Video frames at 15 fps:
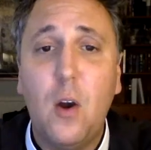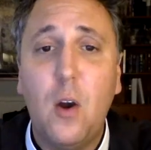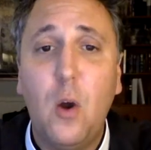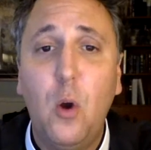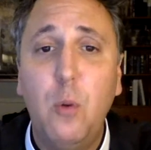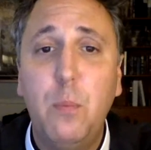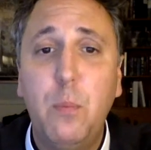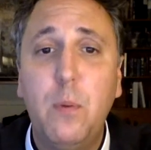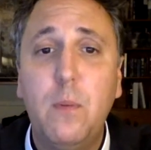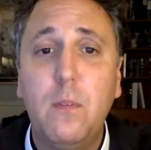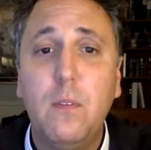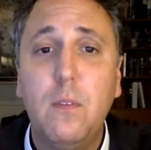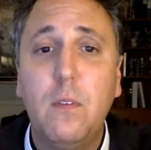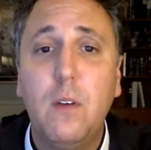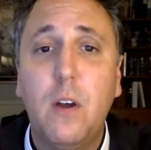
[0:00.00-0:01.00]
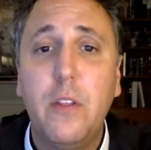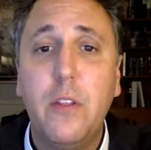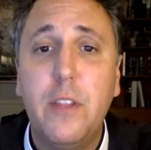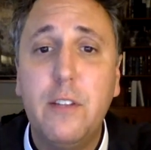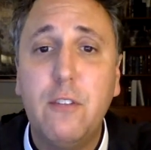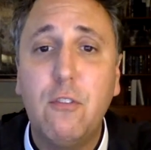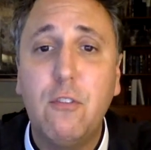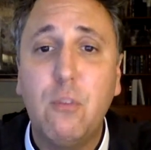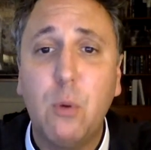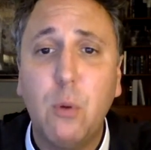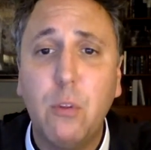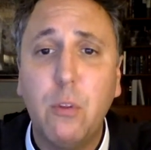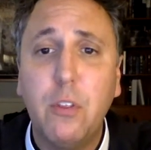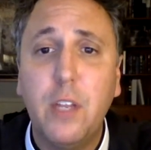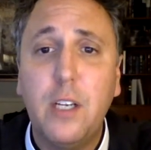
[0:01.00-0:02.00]
hope on this truth
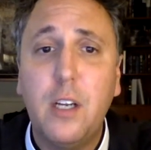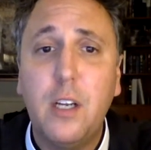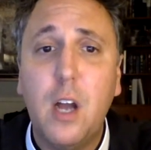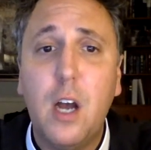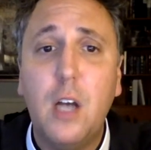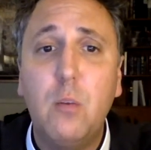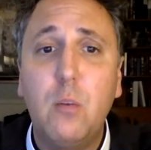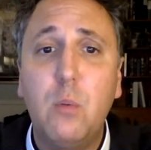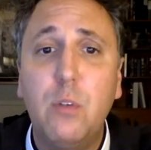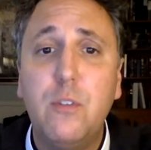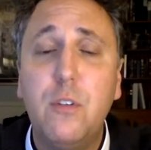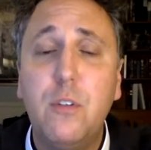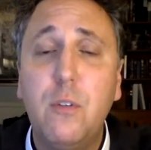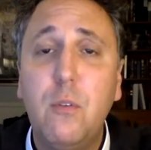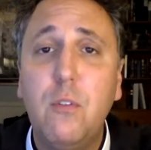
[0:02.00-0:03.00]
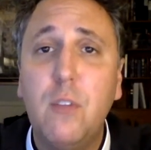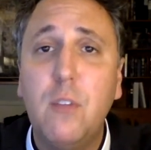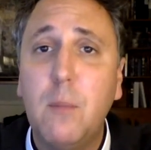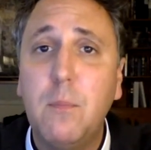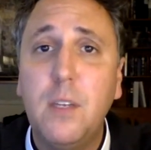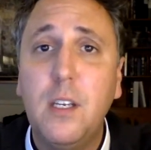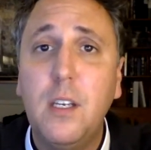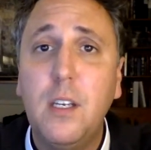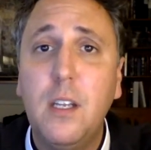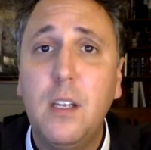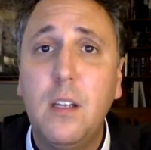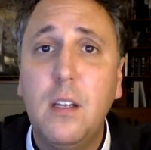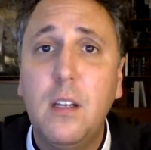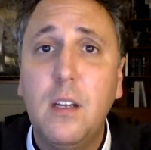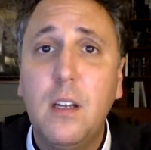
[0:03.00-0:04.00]
that God will do something
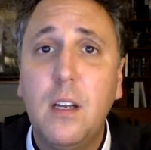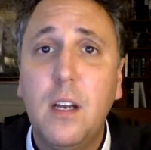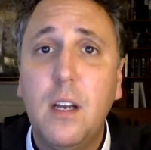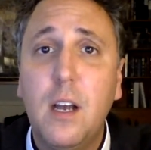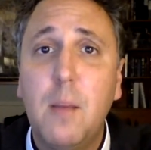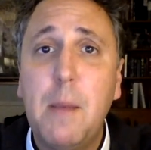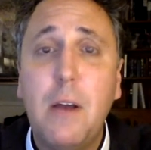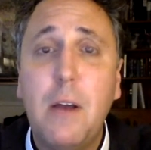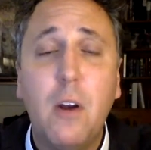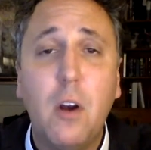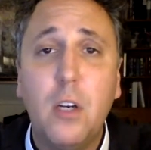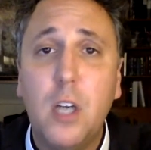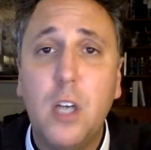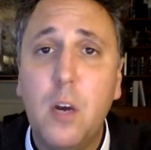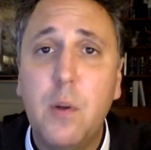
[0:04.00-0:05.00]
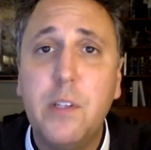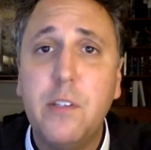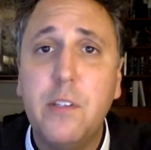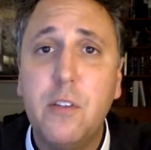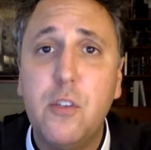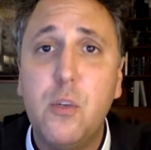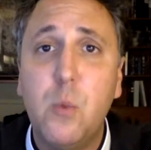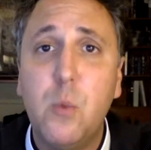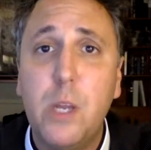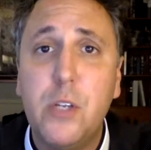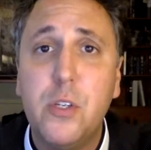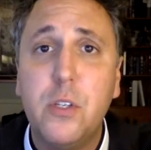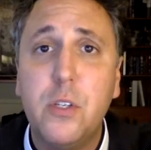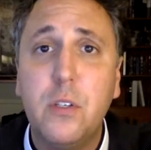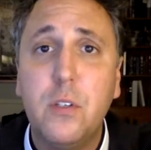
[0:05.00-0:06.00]
about our current
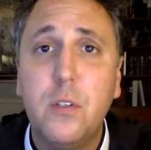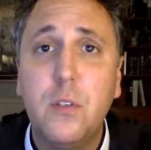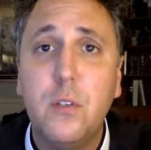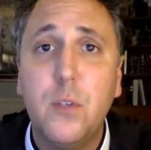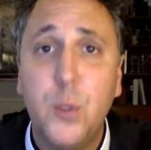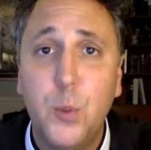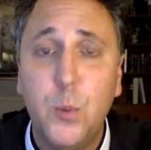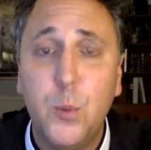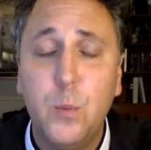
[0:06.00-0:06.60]
situation too.